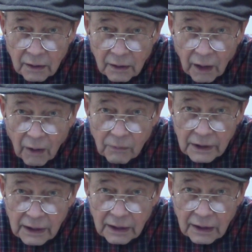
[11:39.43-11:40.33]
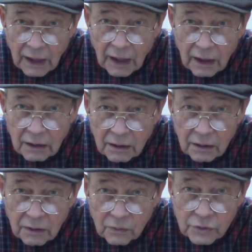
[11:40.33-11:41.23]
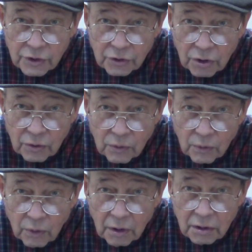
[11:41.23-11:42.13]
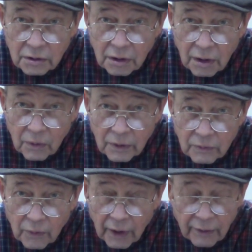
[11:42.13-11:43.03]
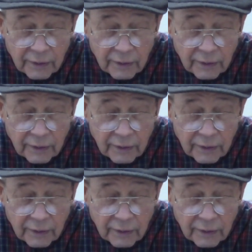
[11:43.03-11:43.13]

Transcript: All we needed now was a tool to load it with.